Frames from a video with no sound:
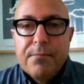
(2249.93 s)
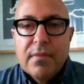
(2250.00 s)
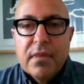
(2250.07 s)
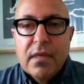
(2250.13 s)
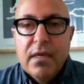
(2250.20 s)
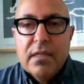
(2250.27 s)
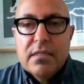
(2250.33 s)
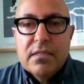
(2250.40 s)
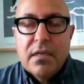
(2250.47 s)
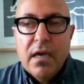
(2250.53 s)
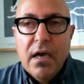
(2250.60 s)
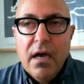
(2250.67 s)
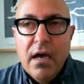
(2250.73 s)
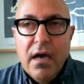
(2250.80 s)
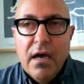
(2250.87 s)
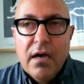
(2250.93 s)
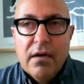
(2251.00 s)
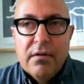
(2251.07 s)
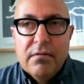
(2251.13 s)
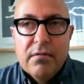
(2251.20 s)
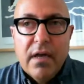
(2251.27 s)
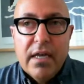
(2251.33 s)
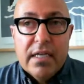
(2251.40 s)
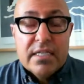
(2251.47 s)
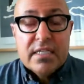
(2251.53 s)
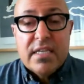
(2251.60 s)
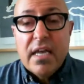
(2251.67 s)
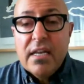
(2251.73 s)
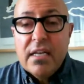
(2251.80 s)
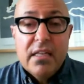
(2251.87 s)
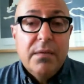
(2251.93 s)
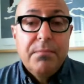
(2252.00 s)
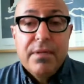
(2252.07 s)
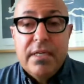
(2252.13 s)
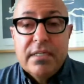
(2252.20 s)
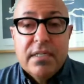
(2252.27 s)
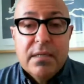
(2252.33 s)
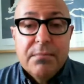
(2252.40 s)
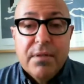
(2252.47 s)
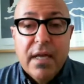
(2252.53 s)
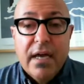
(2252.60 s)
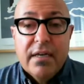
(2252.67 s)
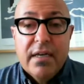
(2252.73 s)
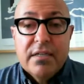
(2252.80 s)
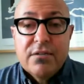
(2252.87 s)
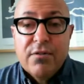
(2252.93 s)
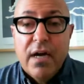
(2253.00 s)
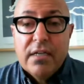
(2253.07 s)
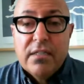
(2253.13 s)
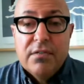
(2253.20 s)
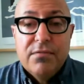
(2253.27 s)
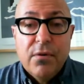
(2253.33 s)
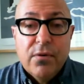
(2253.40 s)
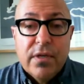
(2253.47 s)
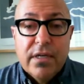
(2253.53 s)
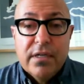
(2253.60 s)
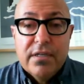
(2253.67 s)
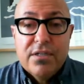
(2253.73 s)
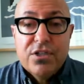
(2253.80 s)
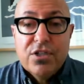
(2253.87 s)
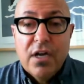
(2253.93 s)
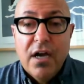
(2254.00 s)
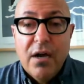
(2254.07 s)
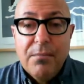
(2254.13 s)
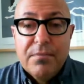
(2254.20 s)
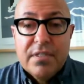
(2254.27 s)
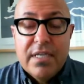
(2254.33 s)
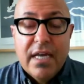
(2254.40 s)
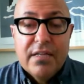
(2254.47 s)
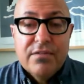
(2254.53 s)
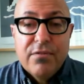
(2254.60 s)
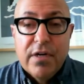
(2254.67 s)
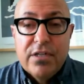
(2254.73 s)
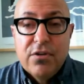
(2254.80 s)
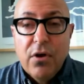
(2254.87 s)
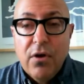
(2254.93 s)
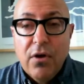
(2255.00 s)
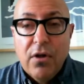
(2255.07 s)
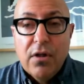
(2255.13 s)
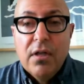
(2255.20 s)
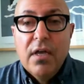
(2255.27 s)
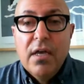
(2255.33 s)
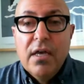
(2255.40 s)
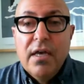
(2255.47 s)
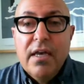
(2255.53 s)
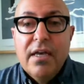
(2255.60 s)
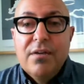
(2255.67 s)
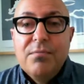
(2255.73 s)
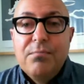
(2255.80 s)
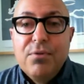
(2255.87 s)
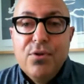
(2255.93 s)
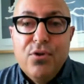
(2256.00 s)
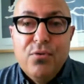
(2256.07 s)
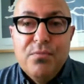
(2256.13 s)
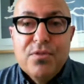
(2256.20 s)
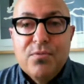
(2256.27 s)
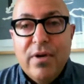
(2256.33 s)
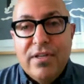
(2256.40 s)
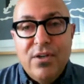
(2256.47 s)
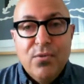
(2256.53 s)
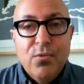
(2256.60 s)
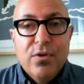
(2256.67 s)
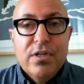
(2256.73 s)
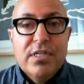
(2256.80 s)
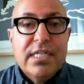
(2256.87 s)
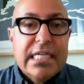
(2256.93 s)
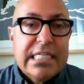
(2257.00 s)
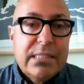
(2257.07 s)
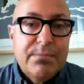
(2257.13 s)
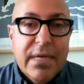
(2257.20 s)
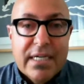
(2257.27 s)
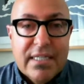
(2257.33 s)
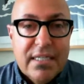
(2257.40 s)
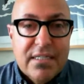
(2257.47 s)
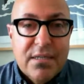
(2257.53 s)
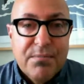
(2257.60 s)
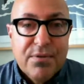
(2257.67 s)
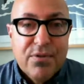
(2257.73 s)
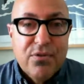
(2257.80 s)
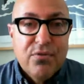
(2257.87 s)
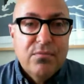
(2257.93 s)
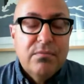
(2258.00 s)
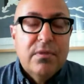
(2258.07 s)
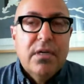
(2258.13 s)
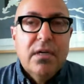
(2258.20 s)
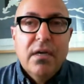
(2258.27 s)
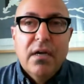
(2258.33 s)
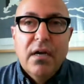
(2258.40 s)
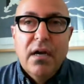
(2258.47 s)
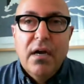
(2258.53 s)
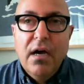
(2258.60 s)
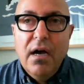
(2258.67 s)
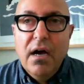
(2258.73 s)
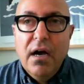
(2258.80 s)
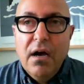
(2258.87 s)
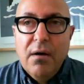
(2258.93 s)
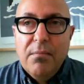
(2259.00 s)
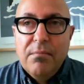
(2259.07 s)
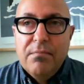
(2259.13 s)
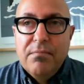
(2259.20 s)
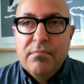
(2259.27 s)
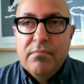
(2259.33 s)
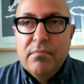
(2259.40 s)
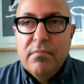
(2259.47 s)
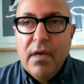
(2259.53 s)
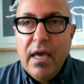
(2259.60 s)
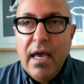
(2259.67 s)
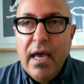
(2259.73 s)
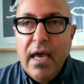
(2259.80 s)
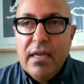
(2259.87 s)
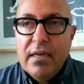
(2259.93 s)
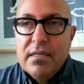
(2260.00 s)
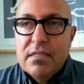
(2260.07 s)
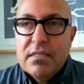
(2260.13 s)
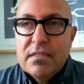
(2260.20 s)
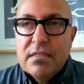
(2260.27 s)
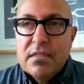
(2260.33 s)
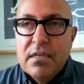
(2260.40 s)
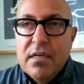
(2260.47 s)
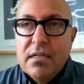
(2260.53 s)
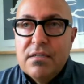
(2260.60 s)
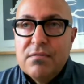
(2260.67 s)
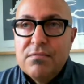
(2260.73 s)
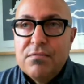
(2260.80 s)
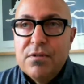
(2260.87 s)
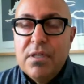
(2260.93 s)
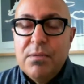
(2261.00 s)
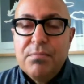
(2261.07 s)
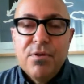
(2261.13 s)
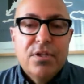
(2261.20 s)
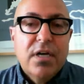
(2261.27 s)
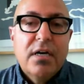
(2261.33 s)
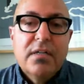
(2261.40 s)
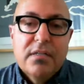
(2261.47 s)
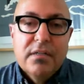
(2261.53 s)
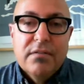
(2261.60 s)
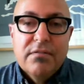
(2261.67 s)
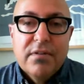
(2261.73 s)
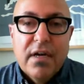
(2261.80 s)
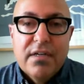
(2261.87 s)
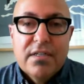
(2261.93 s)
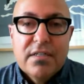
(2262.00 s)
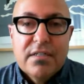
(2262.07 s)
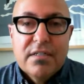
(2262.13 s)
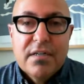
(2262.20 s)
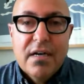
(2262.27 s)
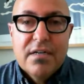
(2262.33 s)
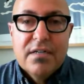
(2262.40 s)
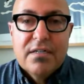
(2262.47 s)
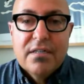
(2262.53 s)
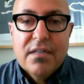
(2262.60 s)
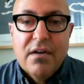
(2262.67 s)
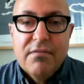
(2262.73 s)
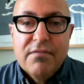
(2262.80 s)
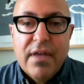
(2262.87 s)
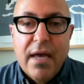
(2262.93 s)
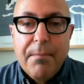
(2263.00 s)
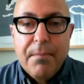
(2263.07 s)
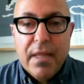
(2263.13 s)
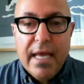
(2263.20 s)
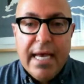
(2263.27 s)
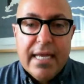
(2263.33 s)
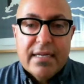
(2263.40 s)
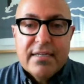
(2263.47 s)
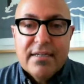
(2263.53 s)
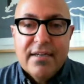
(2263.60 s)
It's an aesthetically pleasing plant, has grassy foliage, stands very tall. It blooms when you wouldn't expect it to bloom, and it's really productive. I just love that plant.